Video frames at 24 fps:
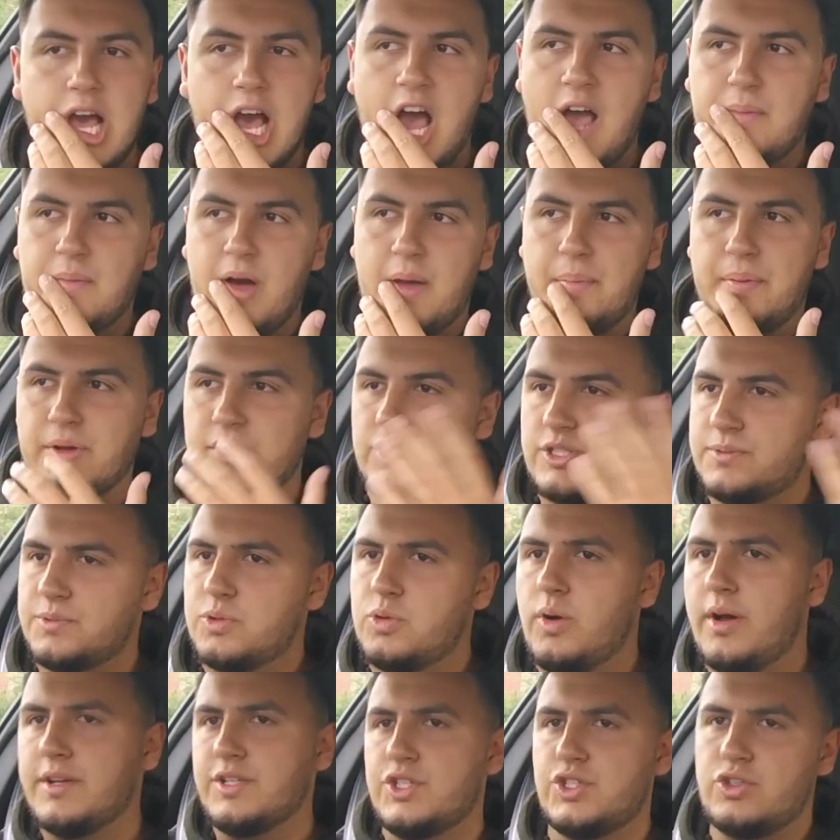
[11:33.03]
I put some
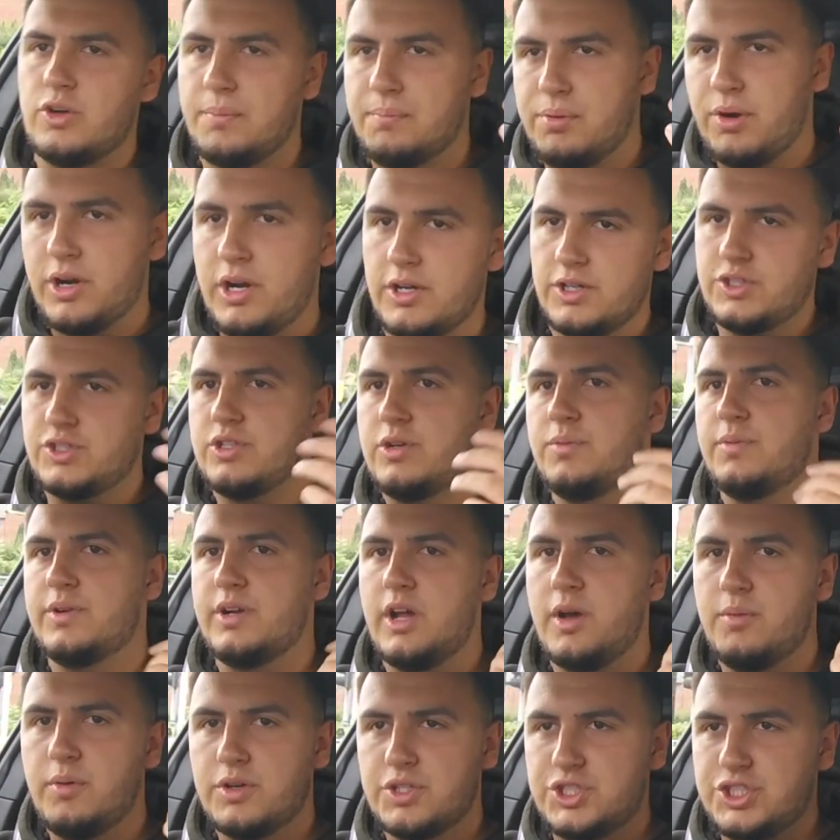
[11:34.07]
quite strong products on when
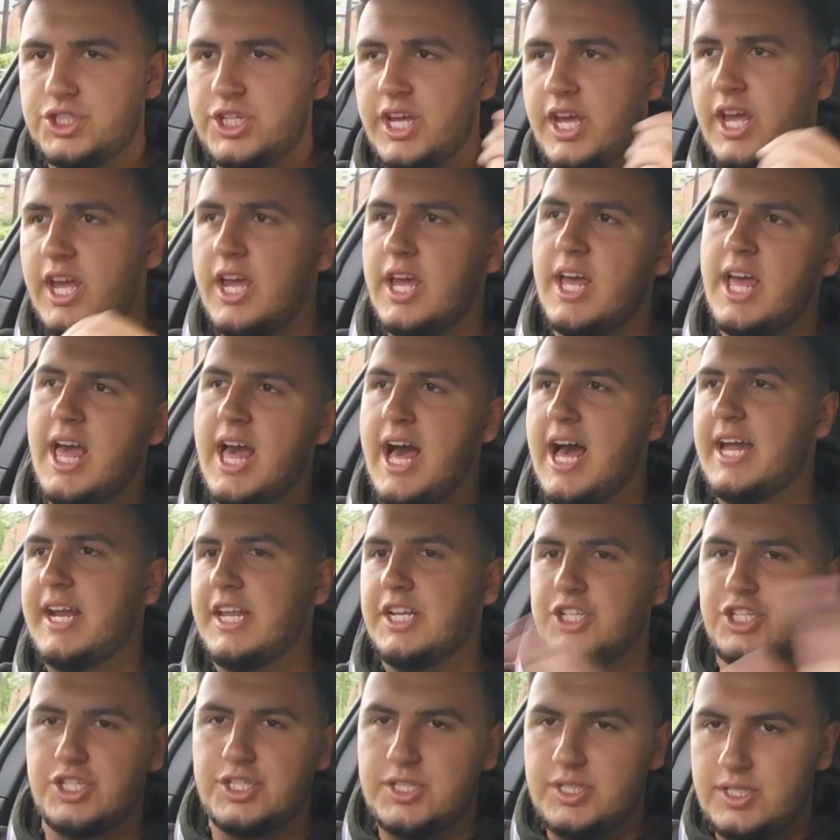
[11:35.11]
I washed it, and
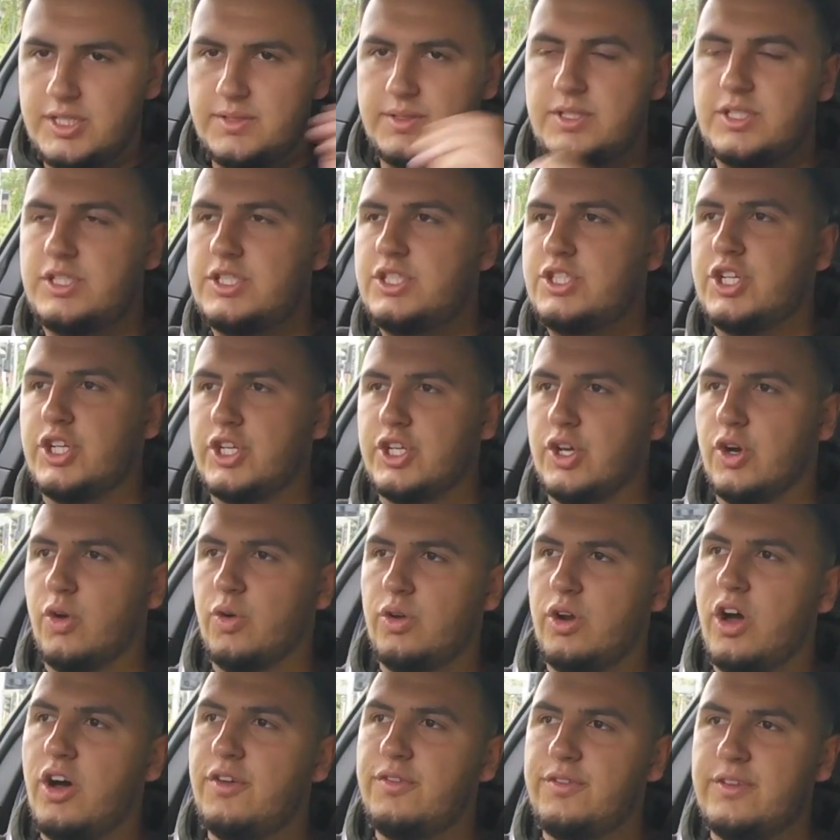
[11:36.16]
it just took it
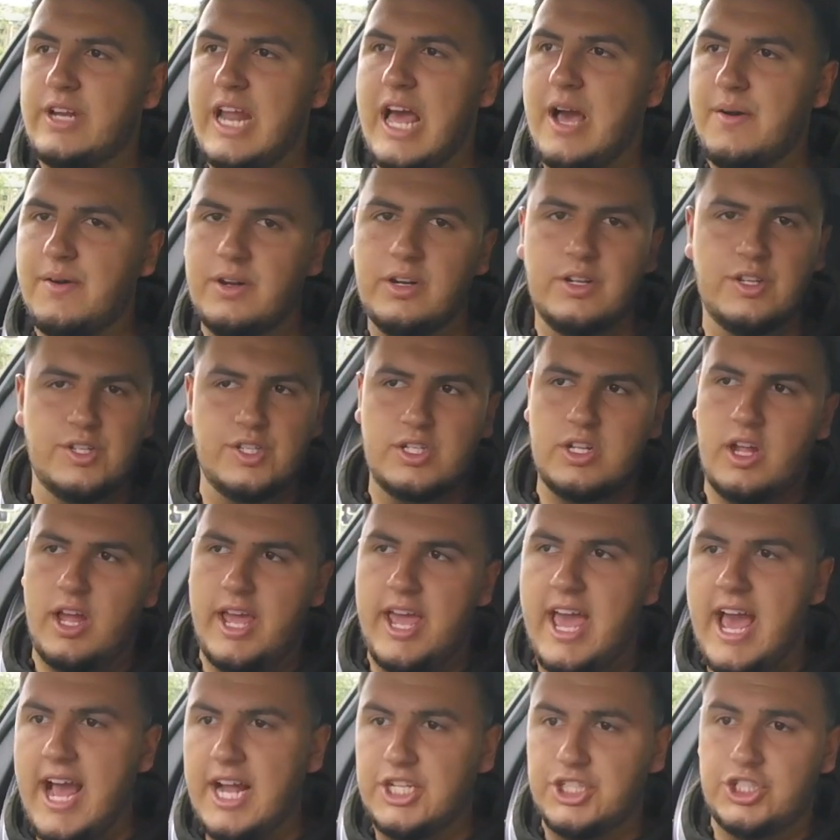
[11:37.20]
all off, and now it
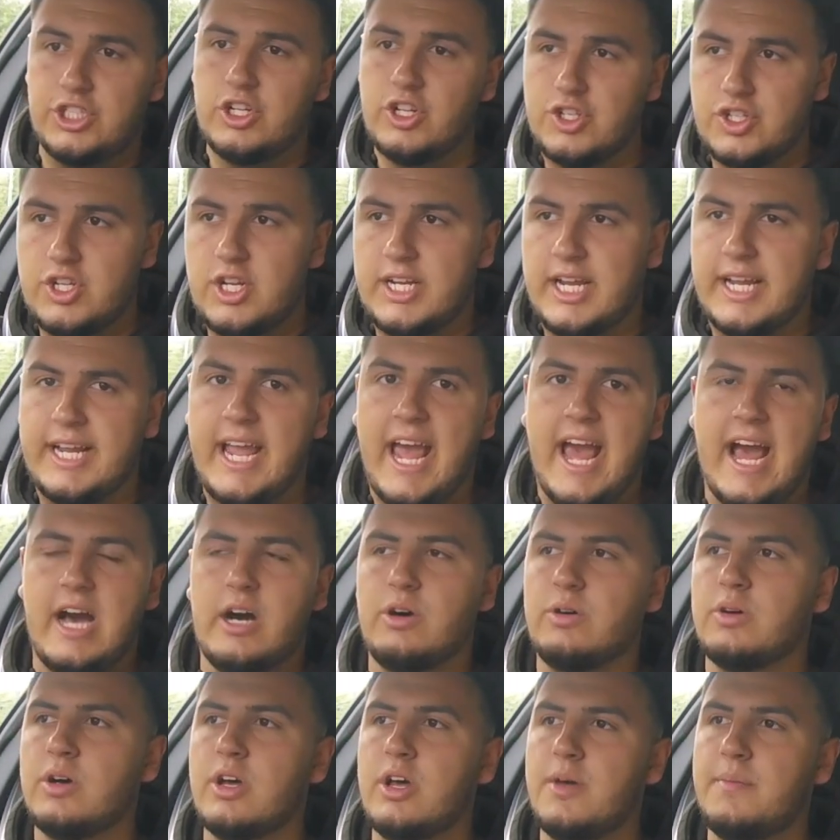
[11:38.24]
actually looks like a
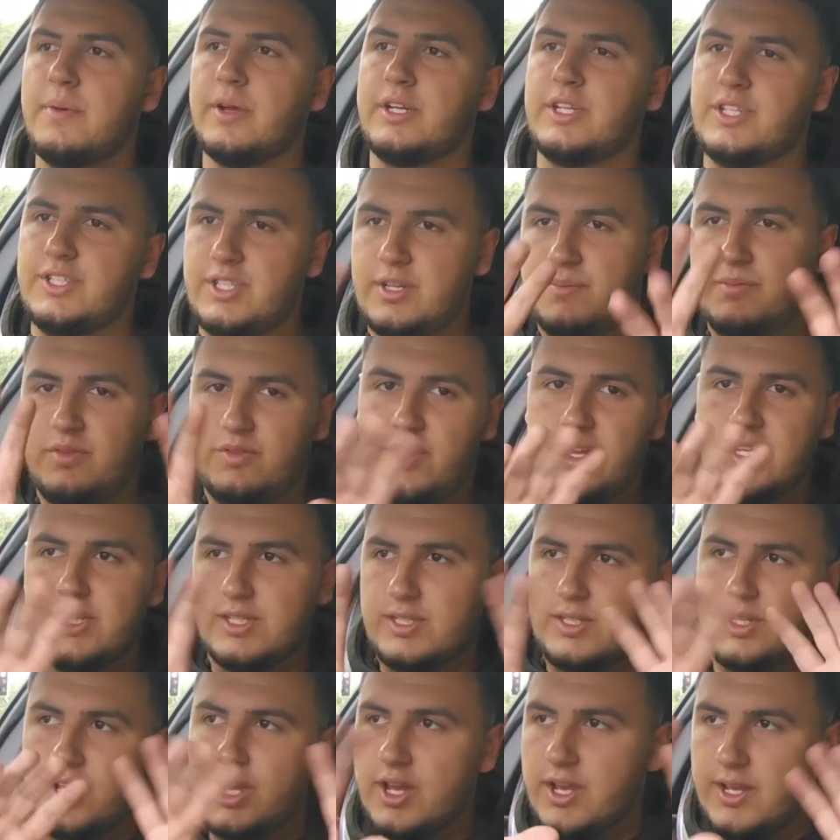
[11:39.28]
cow, because some of
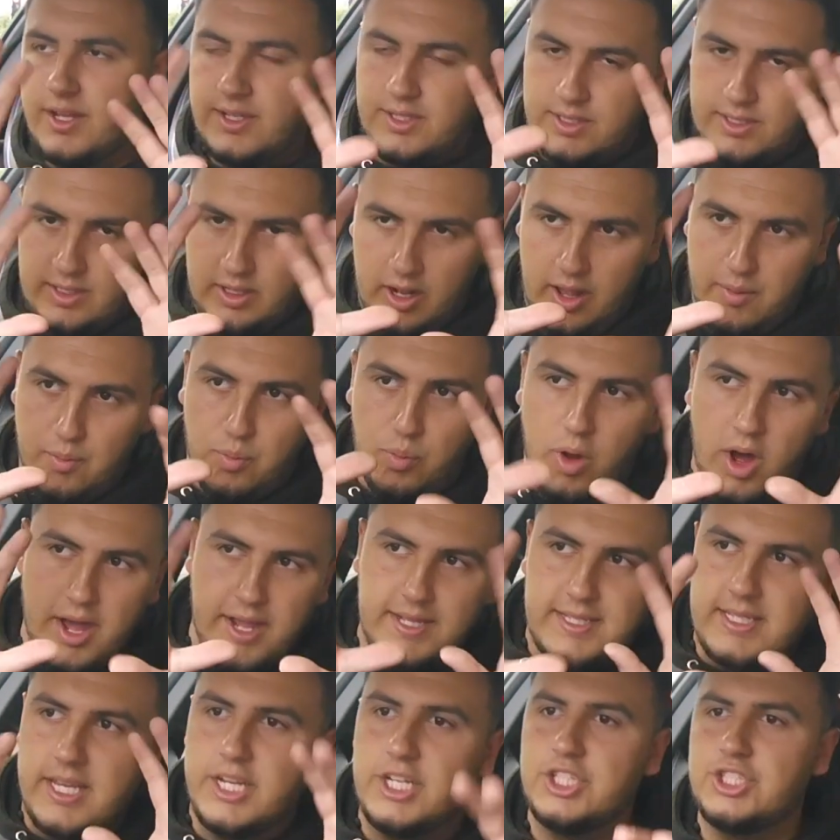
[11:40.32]
it's like
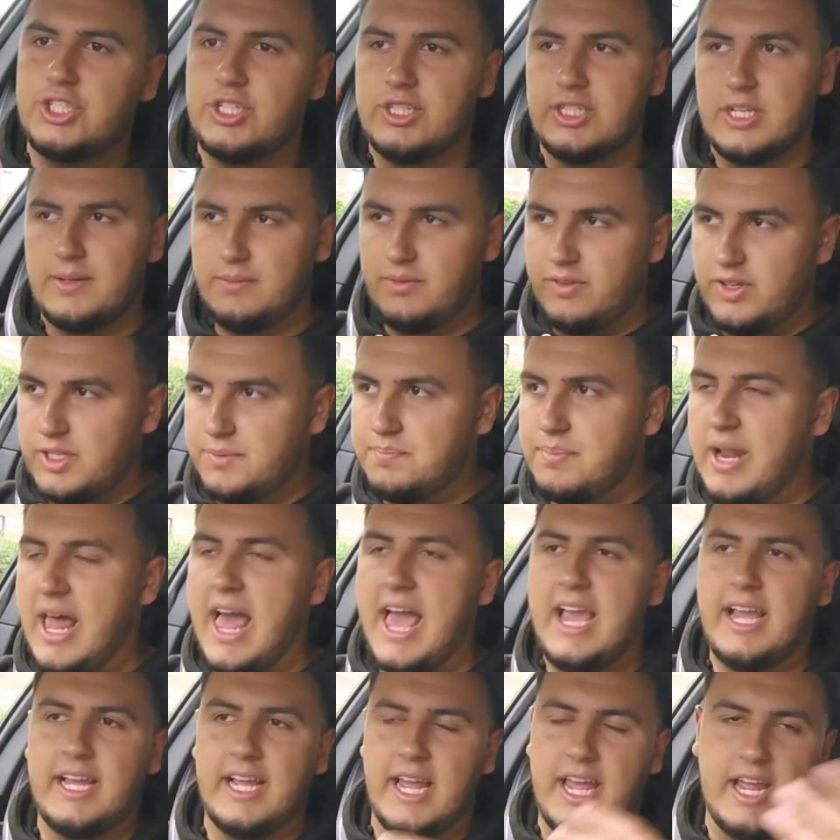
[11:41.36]
whitish and some of it's
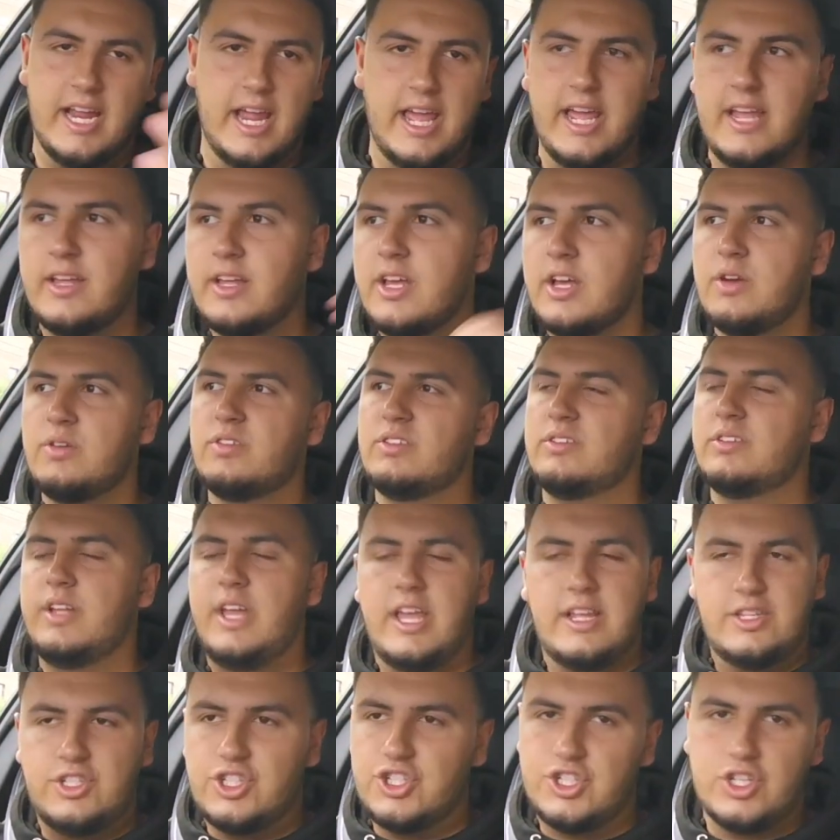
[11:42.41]
black.
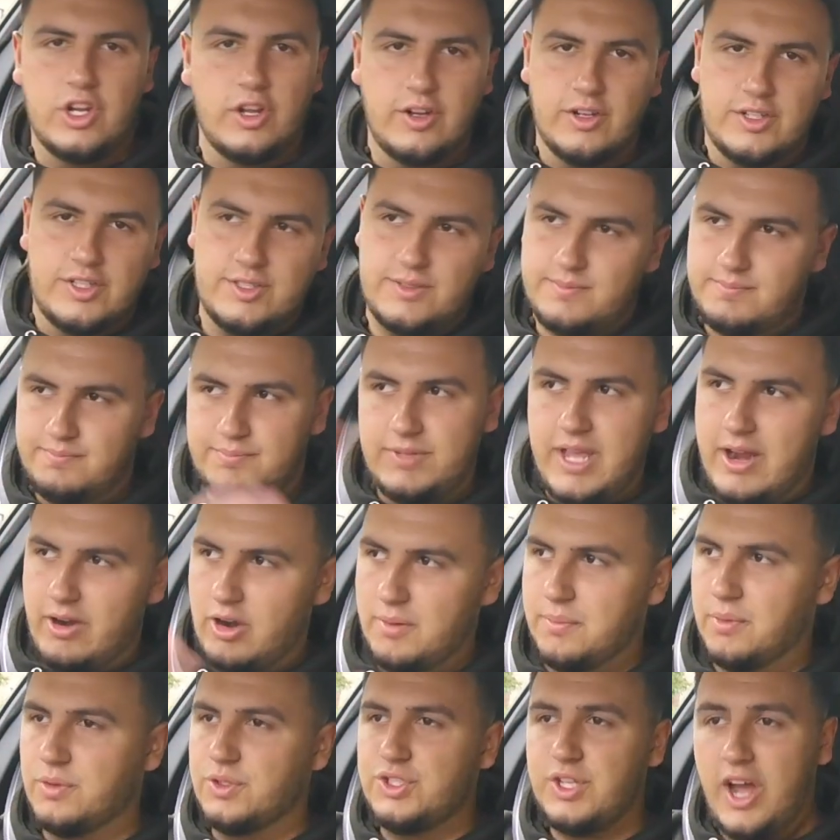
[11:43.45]
It just looks
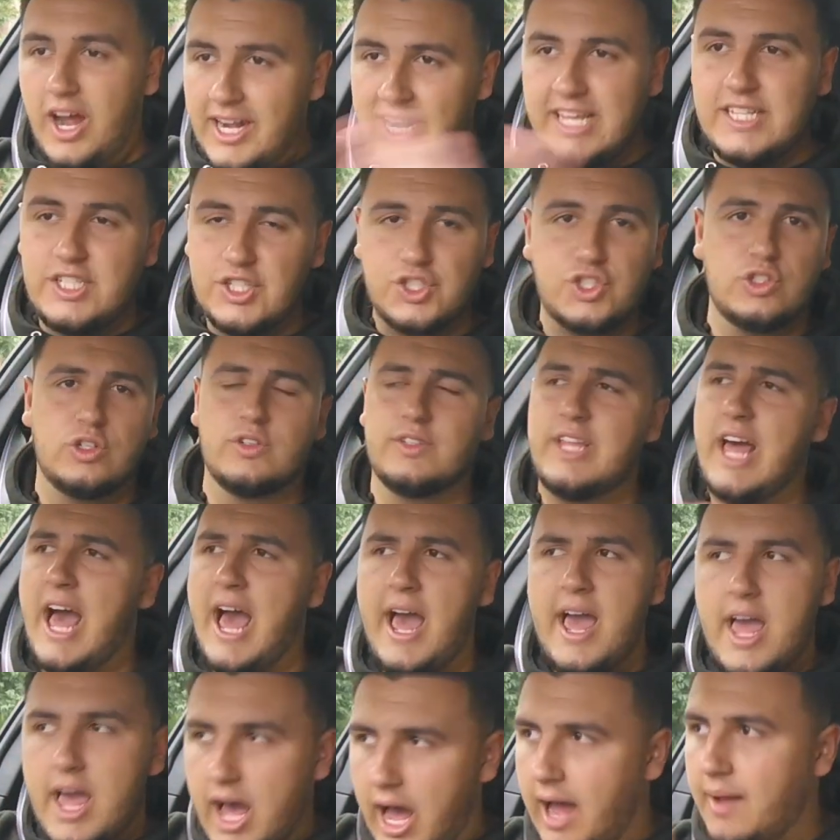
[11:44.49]
terrible. So I need to sort that.